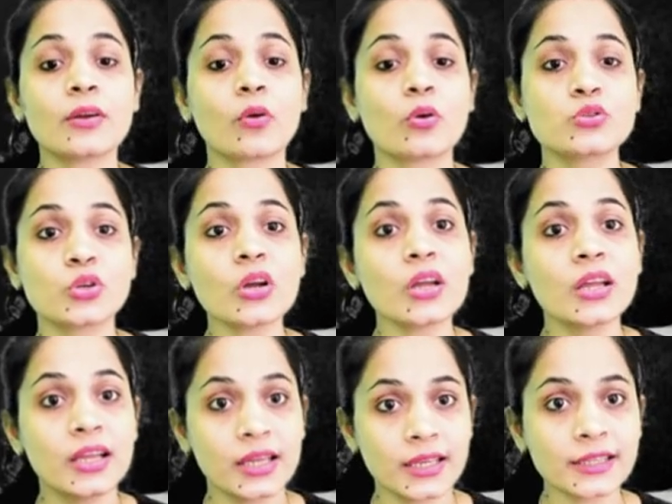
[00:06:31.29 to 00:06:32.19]
also
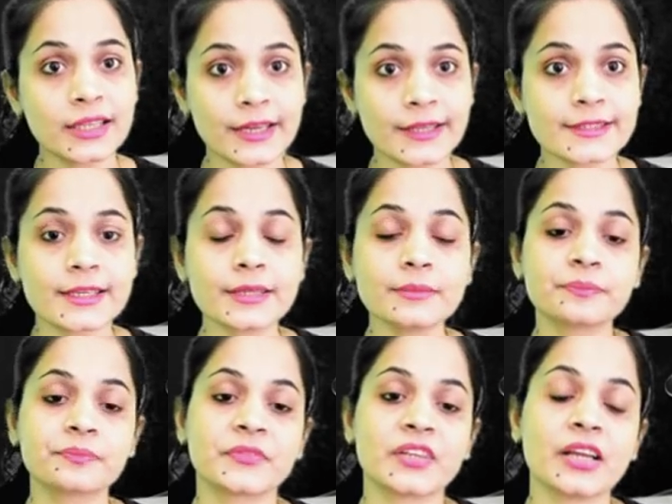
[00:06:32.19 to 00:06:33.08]
increasing,
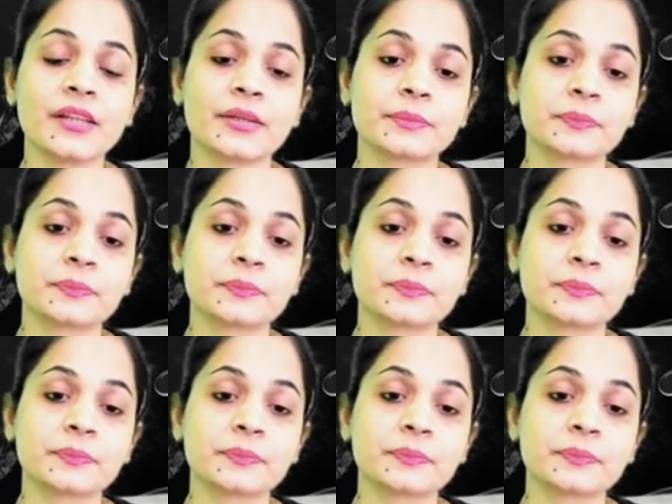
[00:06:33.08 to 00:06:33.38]
right?